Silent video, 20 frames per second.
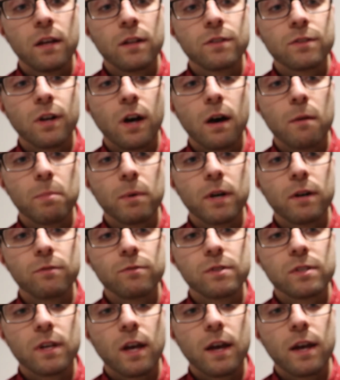top
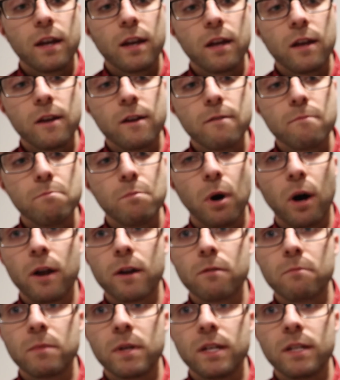outside,
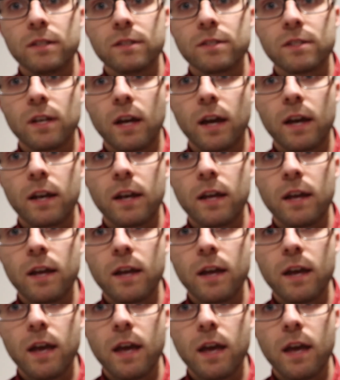bottom inside,
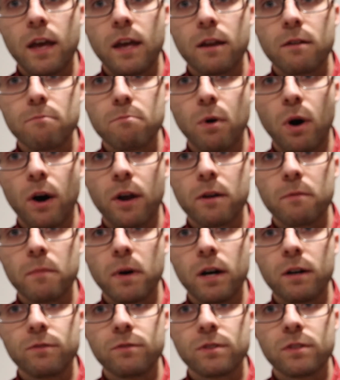and bottom
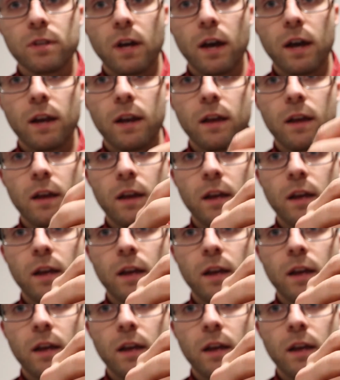outside.